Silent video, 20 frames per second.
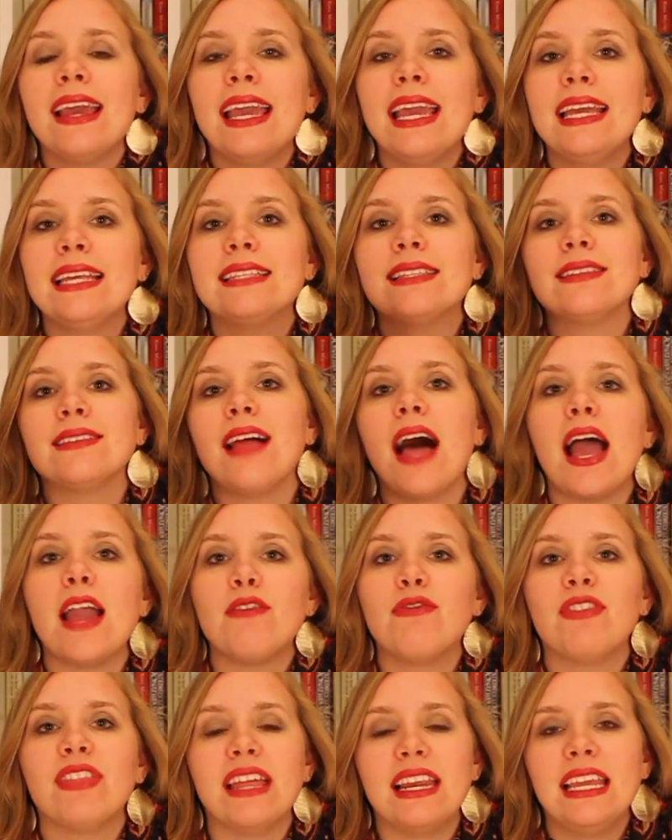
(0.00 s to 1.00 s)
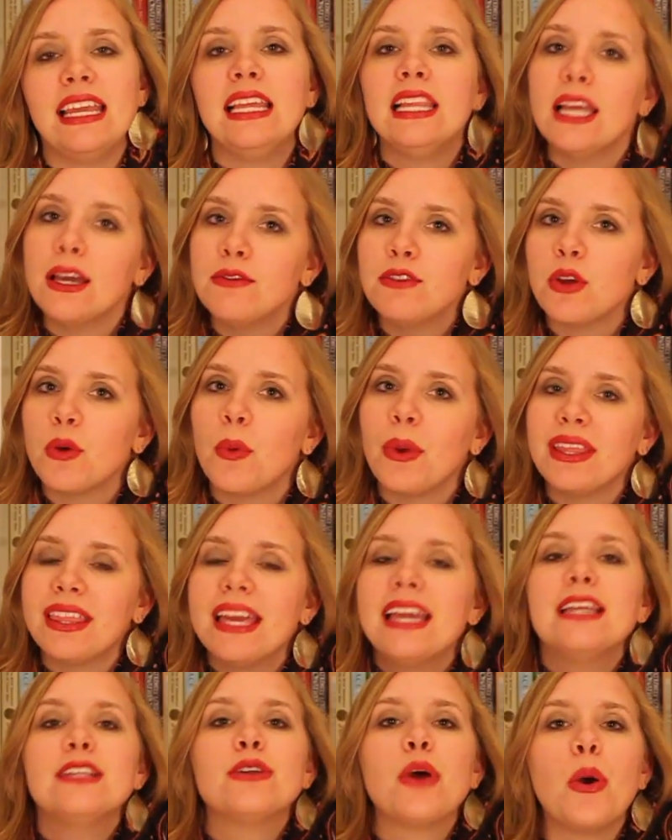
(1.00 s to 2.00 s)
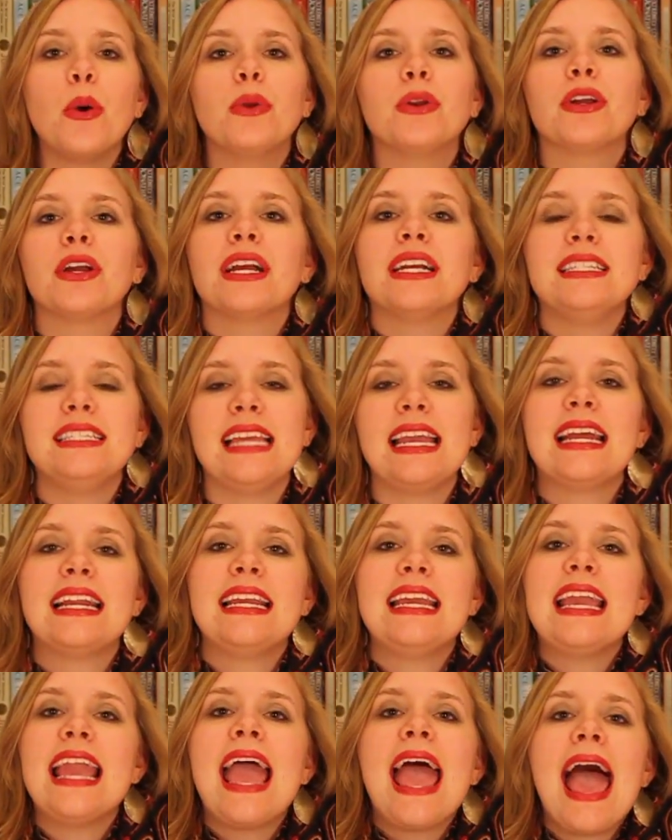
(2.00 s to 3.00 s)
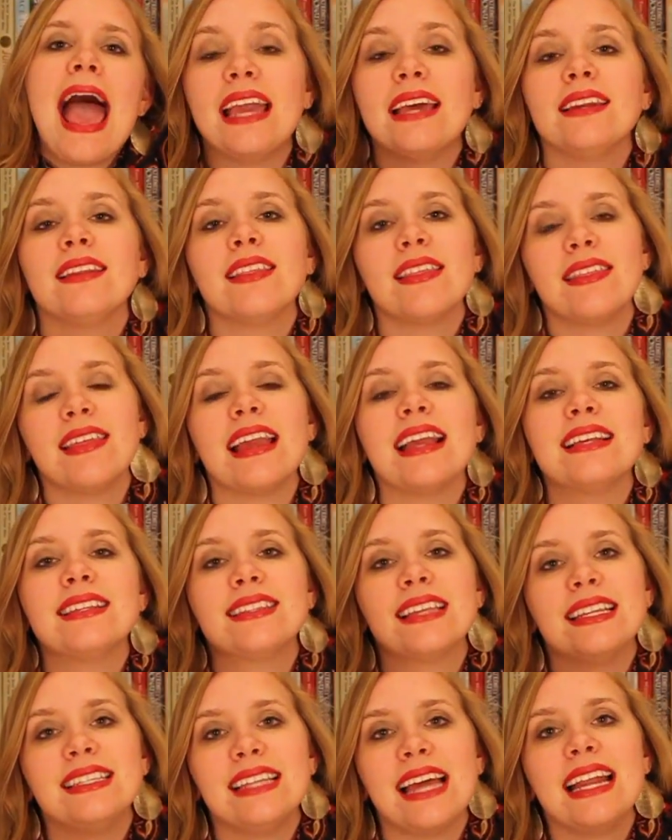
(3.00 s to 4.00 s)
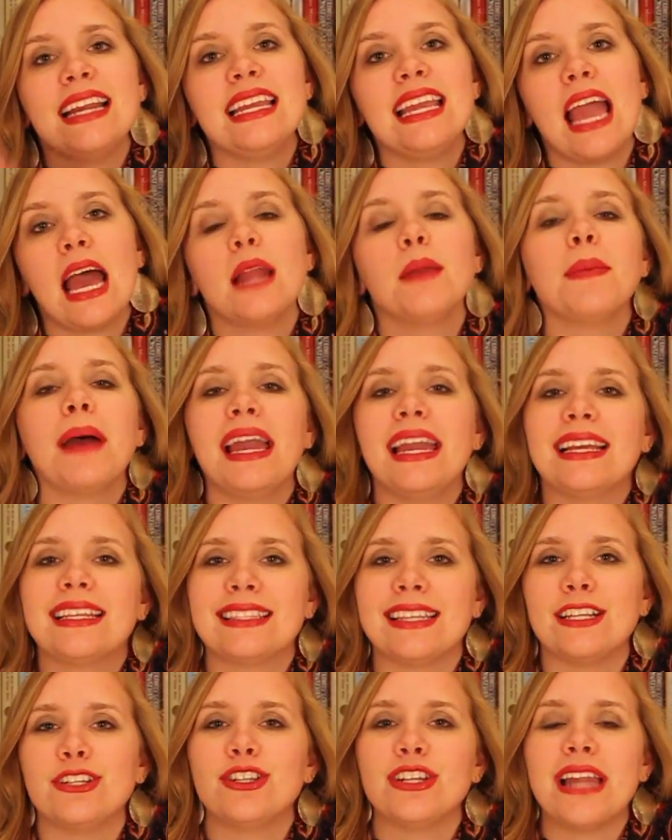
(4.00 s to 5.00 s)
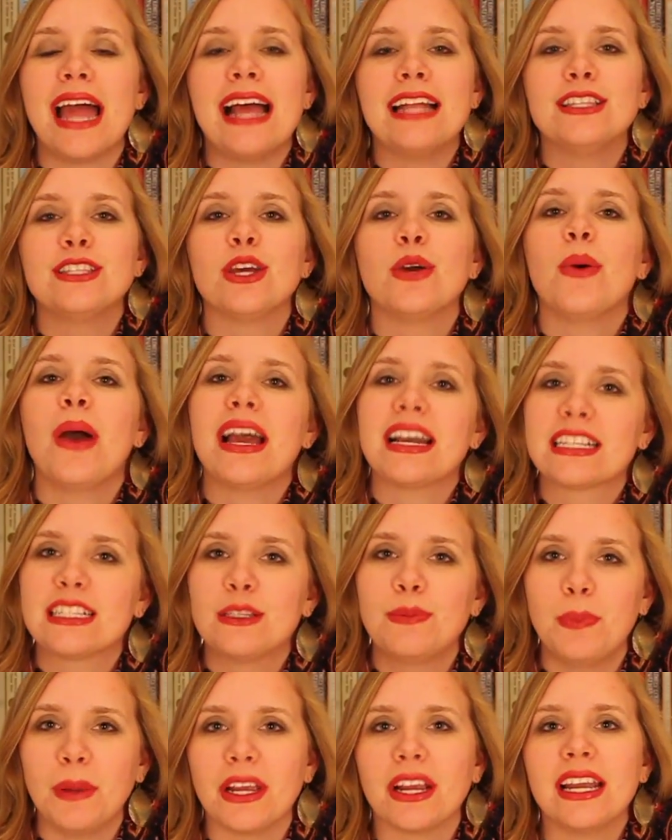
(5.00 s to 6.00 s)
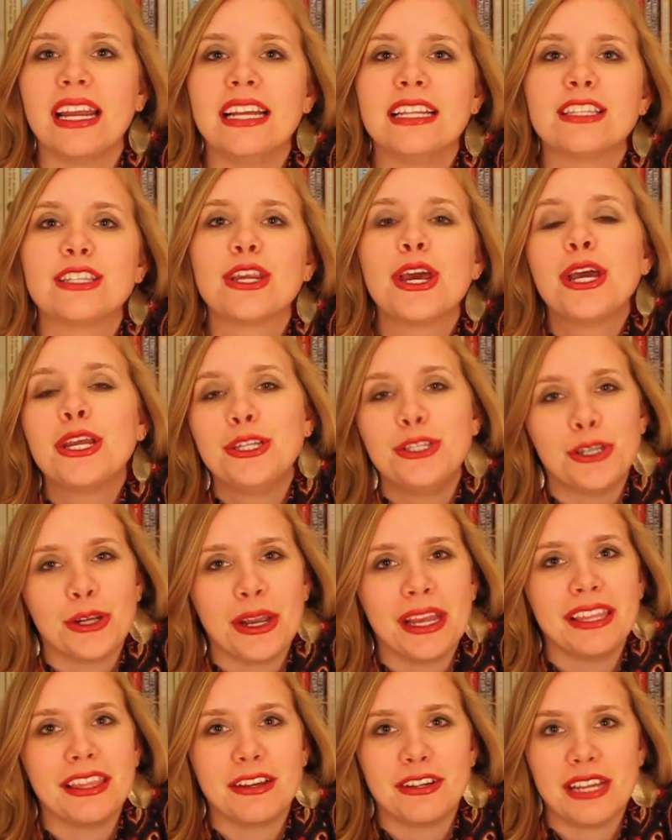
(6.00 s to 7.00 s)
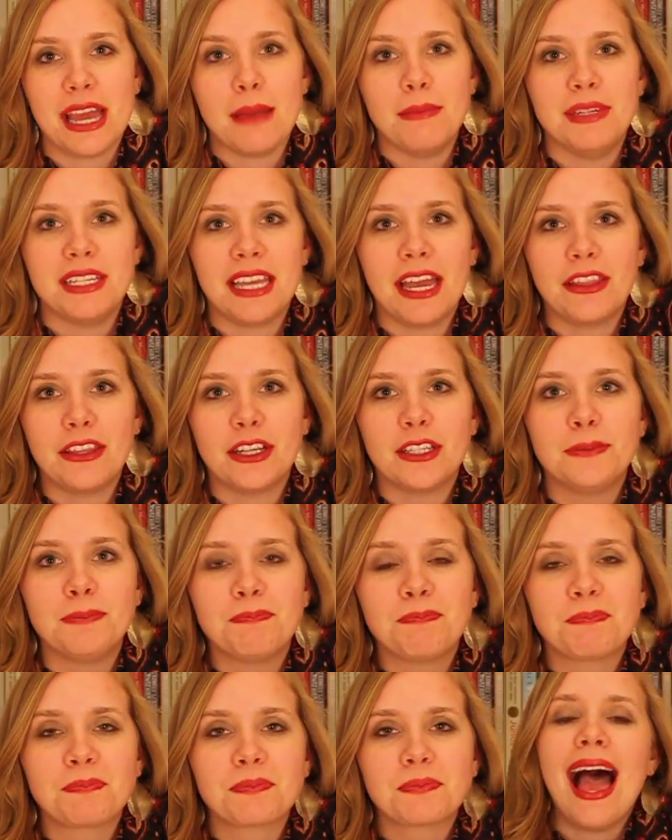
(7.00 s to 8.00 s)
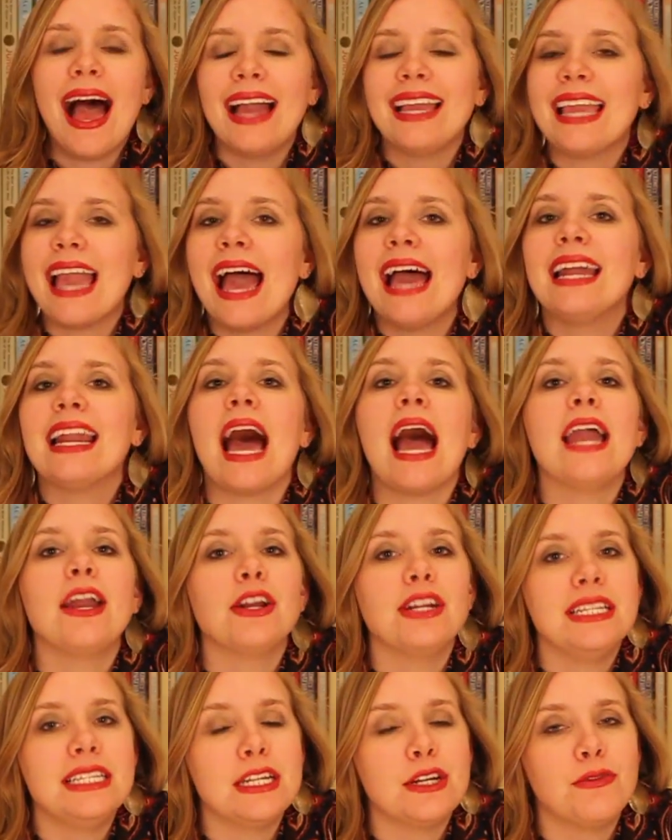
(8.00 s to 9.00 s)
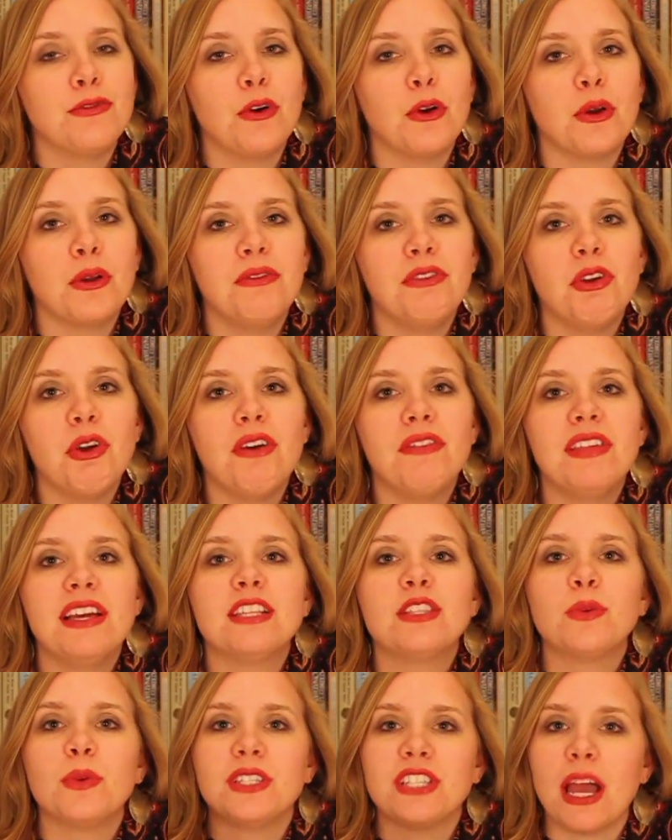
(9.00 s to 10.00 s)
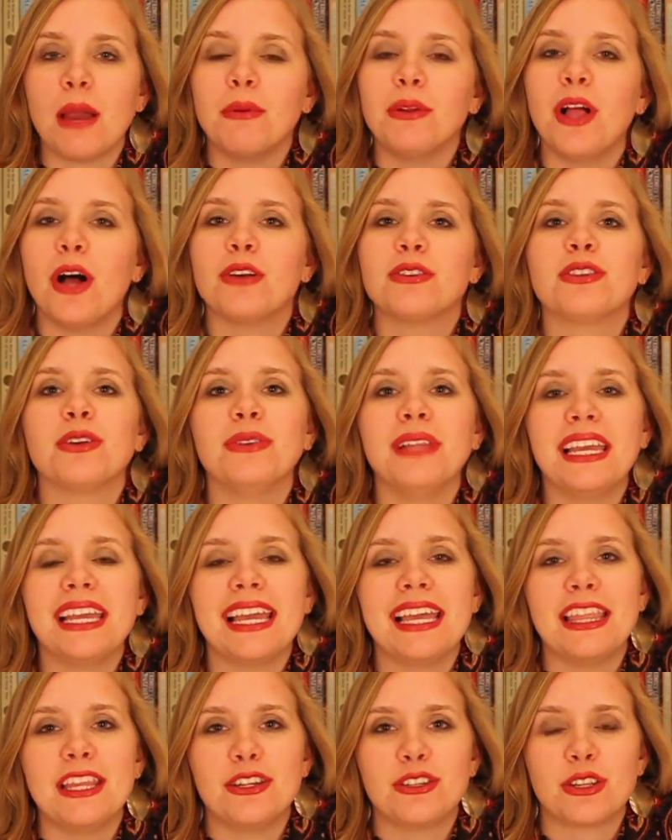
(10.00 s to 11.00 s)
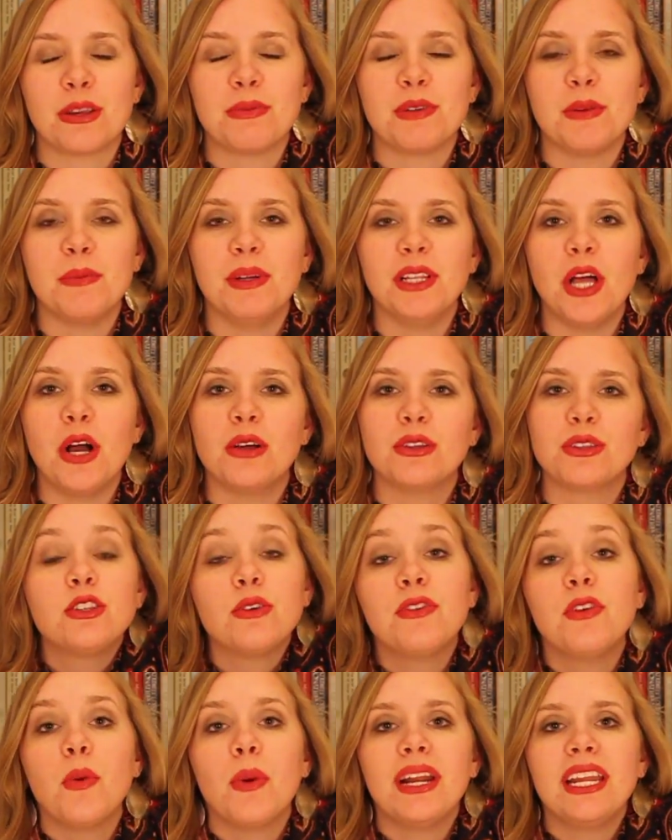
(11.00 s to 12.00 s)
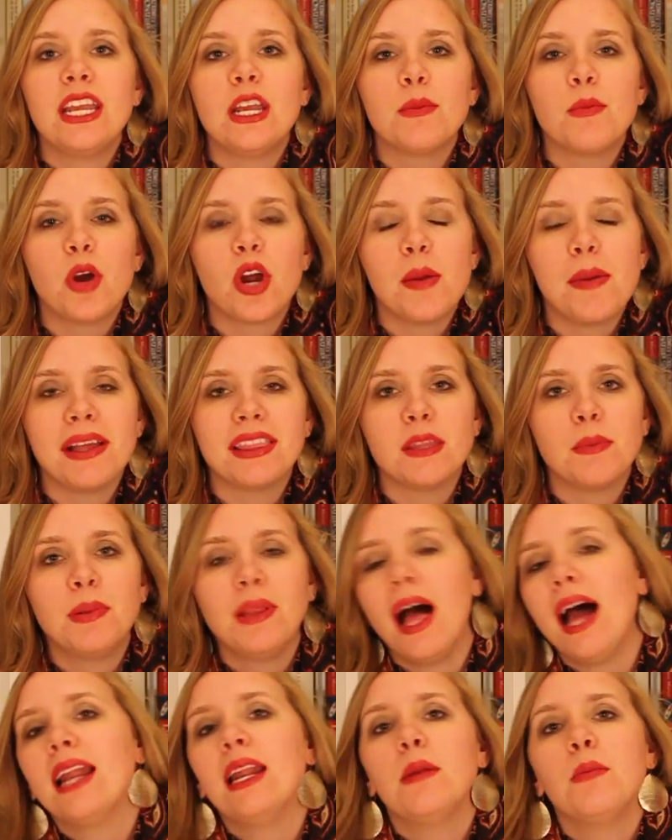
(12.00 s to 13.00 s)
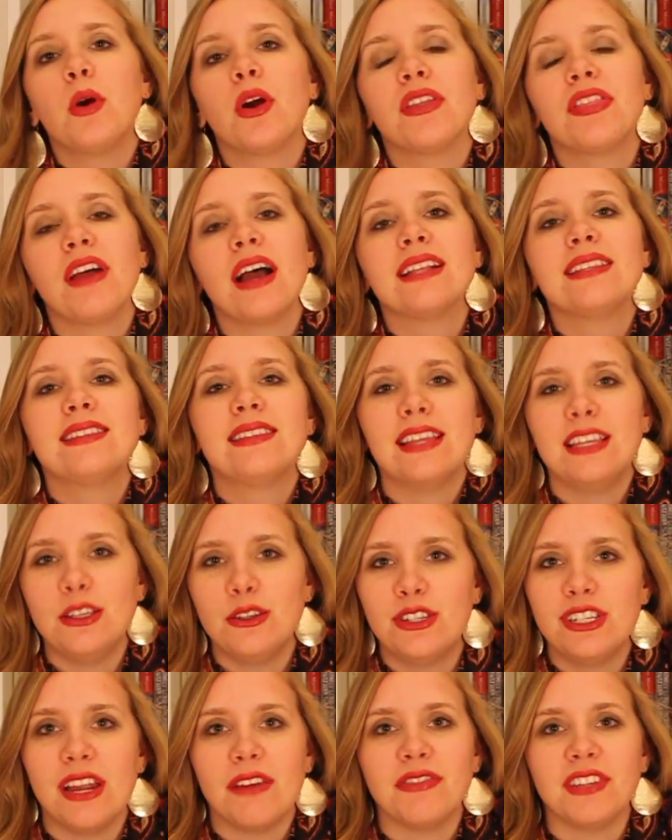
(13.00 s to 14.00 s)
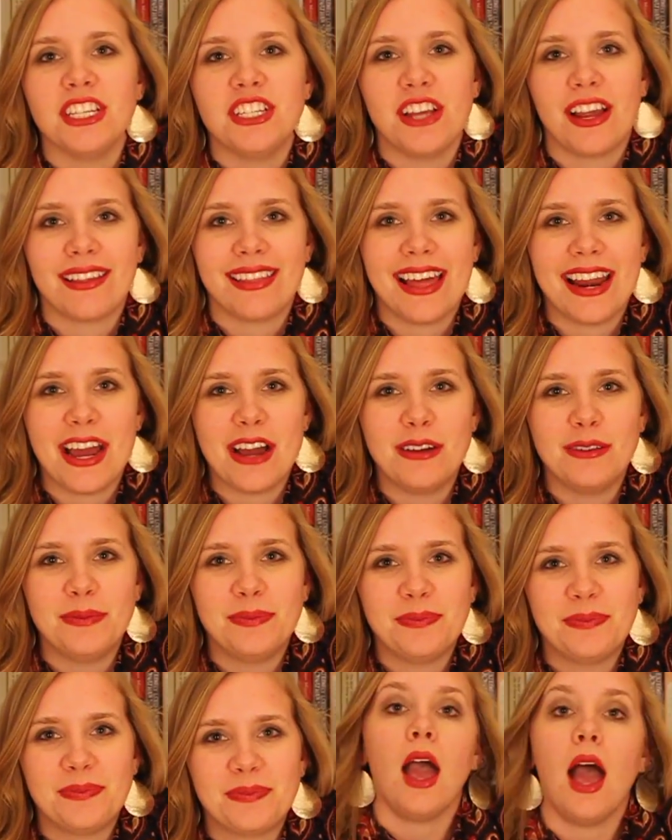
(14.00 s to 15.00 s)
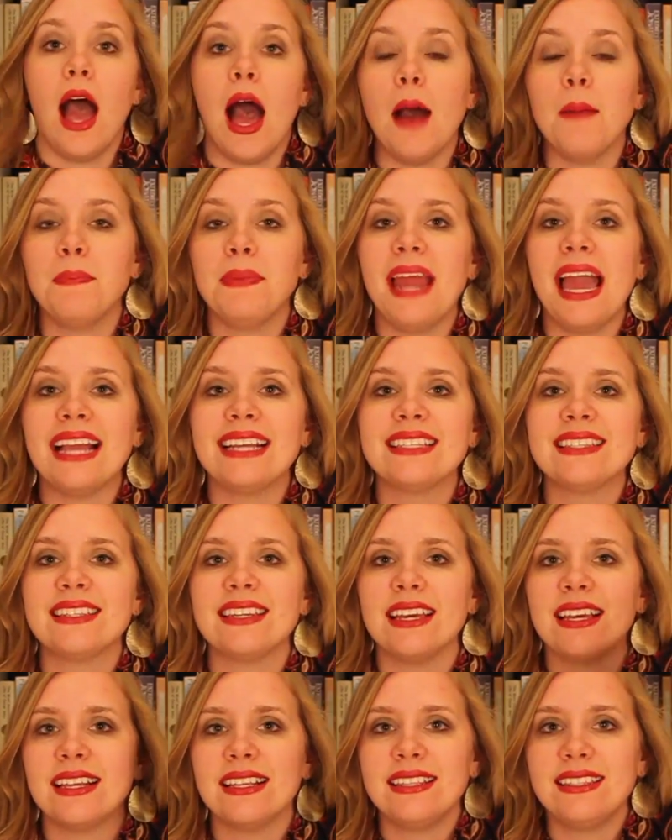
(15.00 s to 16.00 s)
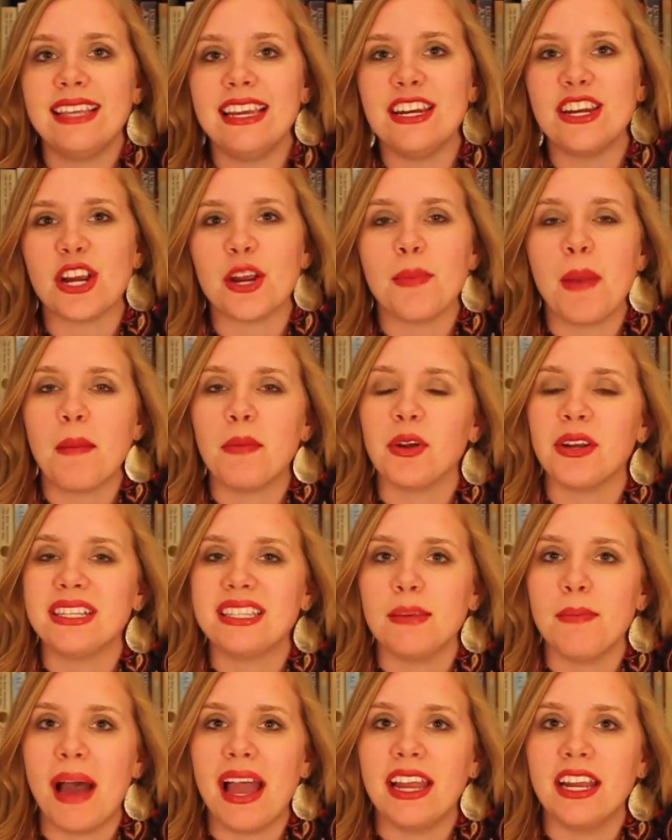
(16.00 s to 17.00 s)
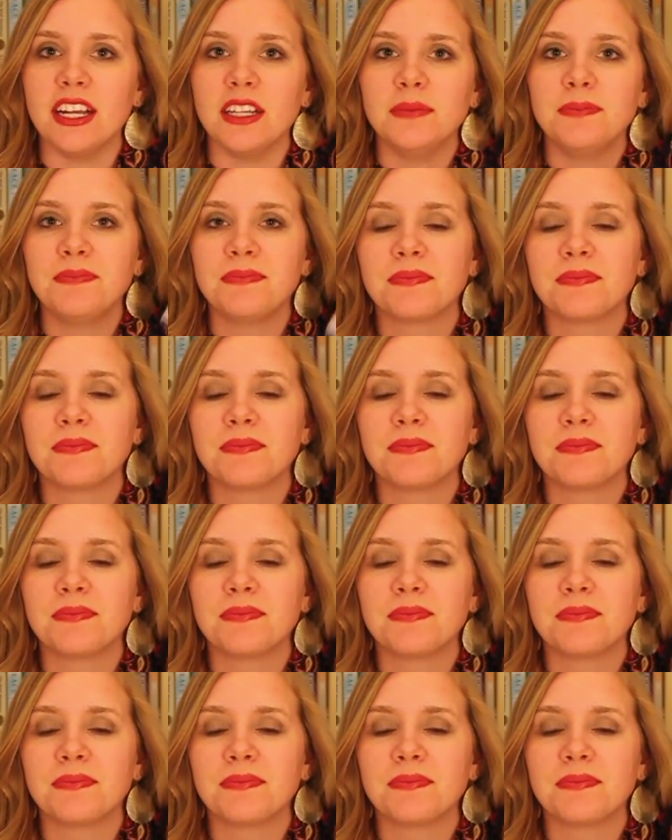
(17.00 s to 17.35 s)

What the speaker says: his life that he lived with his owner, Danny, and the things that Danny, and by extension Enzo, experienced during their time together. Again, I already did a full review of this, which I will also link in the description below, so if you want to hear more about the plot and more thoughts, then you should definitely check that out. Up next, Cinder by Marissa Meyer.